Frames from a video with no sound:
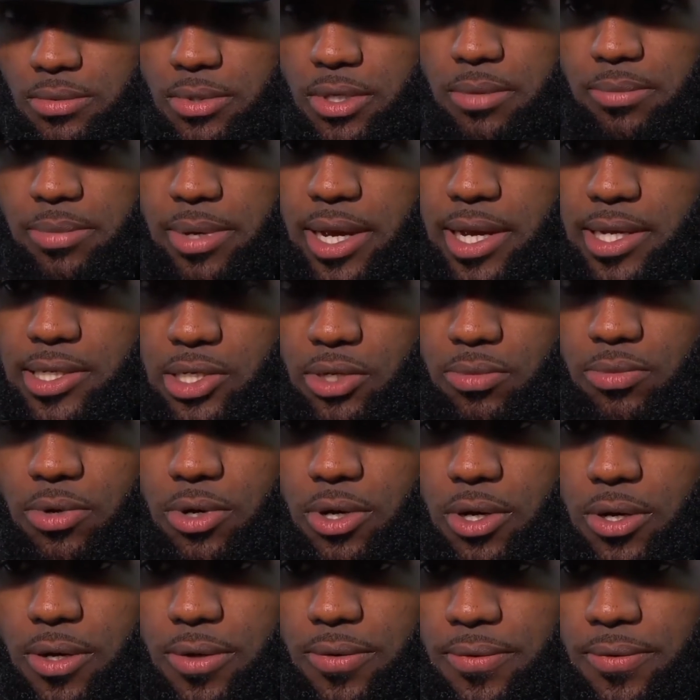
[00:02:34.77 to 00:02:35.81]
know, some good
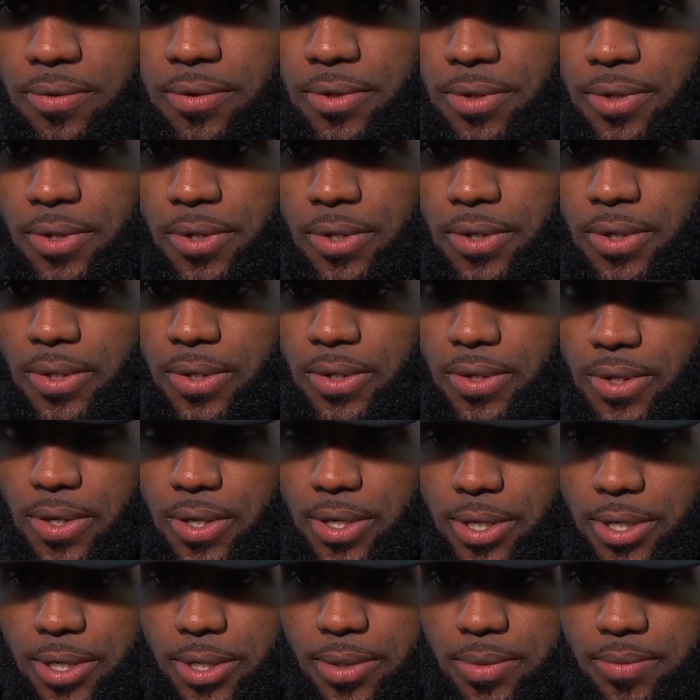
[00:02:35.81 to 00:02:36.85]
basketball.
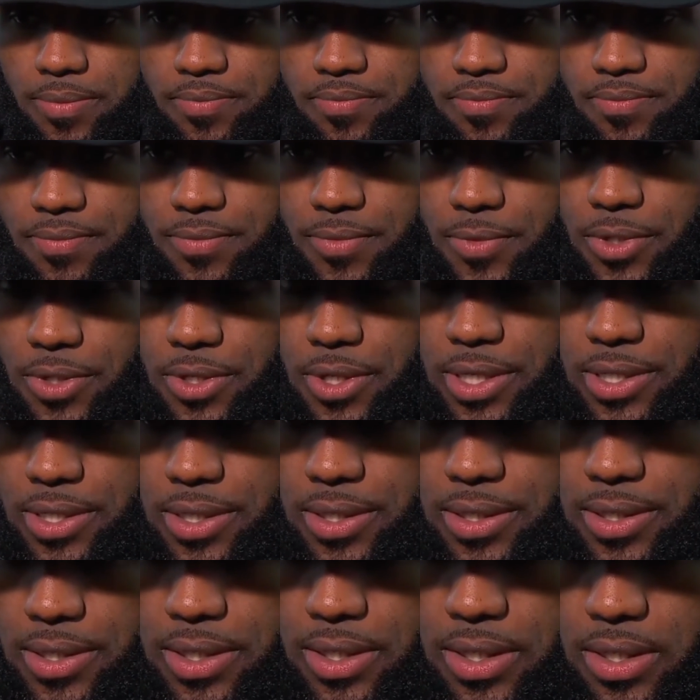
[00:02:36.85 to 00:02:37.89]
You know, I
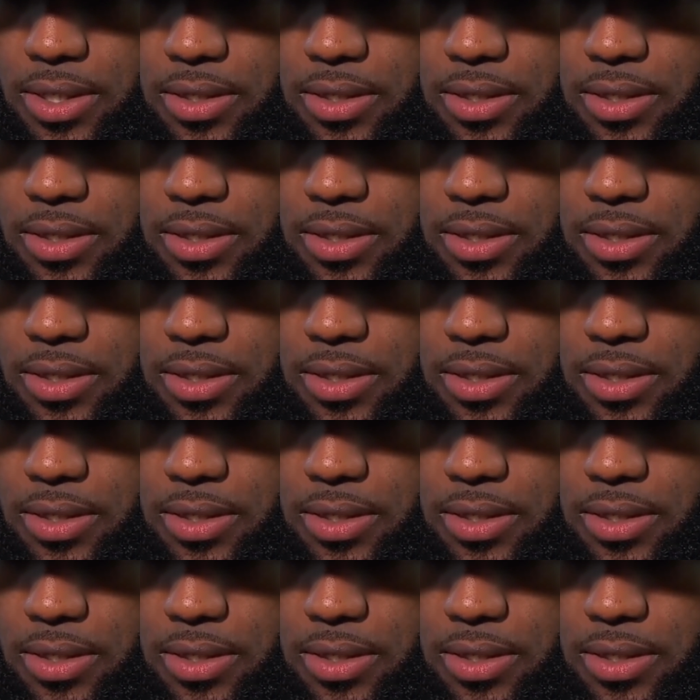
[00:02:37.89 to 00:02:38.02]
think,